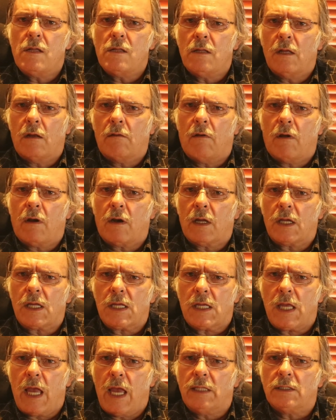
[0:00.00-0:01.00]
that are
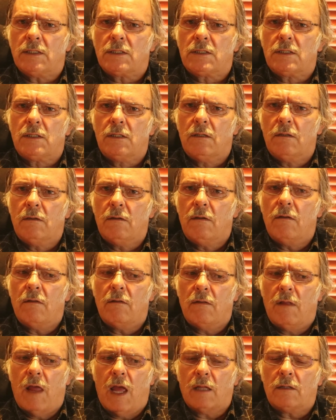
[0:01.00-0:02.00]
against
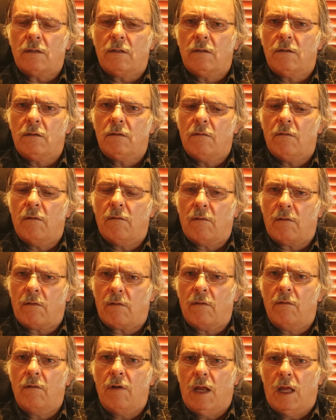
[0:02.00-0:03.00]
that
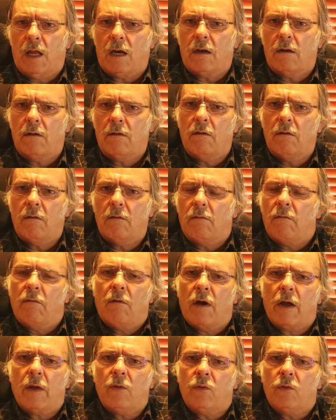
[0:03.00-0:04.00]
ruler,
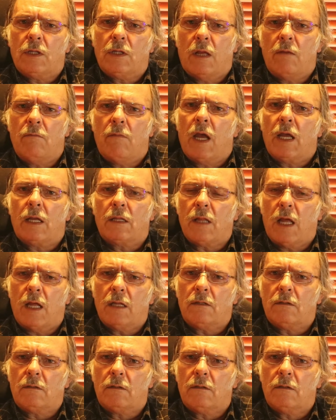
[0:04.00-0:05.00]
why they make
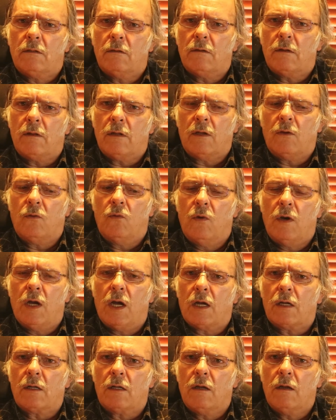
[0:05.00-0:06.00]
that thing
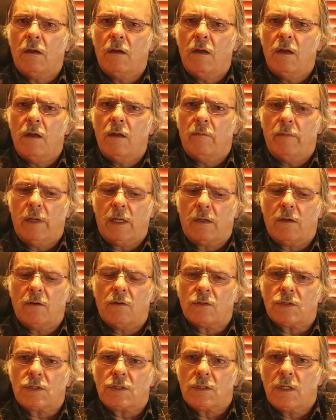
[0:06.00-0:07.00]
work?
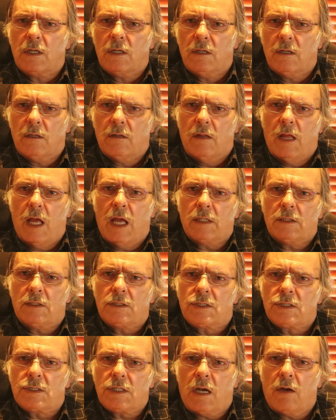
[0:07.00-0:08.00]
Because that
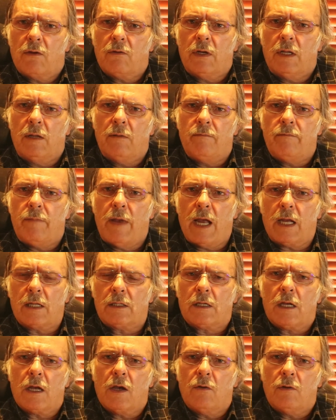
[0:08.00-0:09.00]

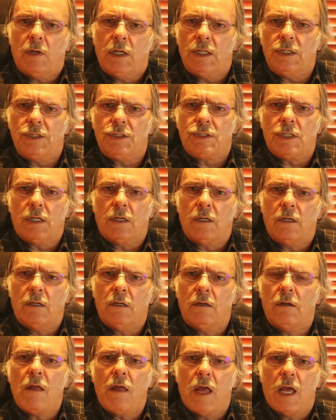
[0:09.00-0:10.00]
Saudi-backed coalition
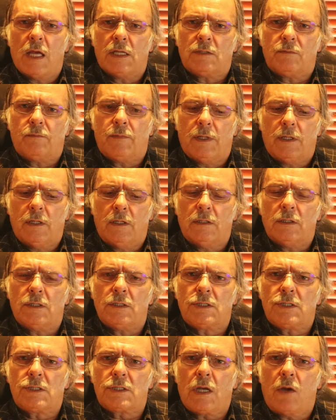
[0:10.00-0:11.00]
has been
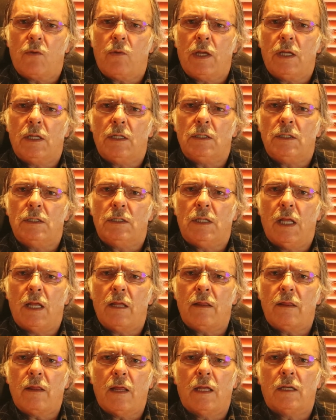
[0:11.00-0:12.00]
sowing
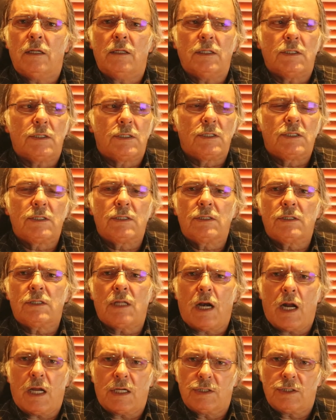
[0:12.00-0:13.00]
death and
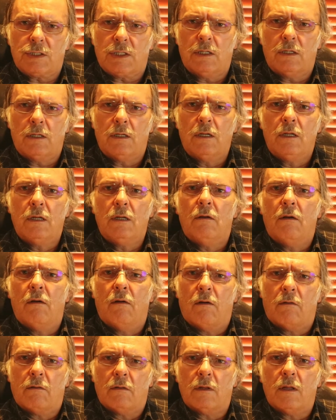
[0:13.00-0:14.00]
destruction
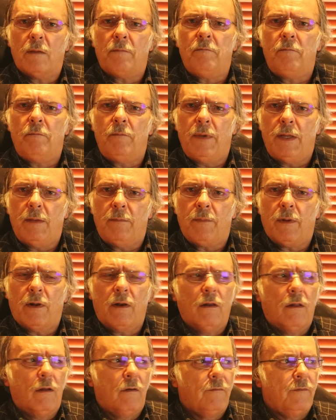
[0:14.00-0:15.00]
on the
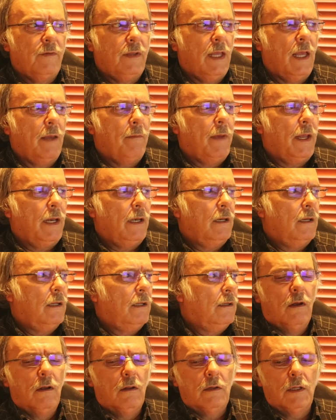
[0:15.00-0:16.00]
people of Yemen.
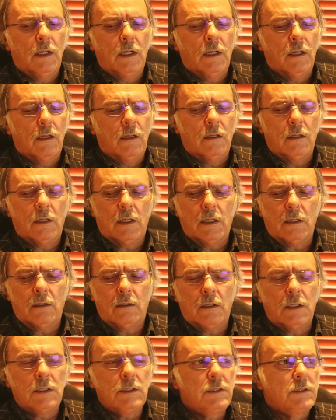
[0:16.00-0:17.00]
And then I get
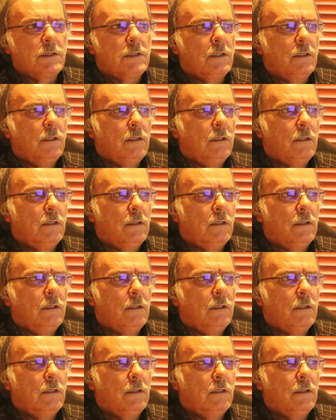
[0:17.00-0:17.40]
this,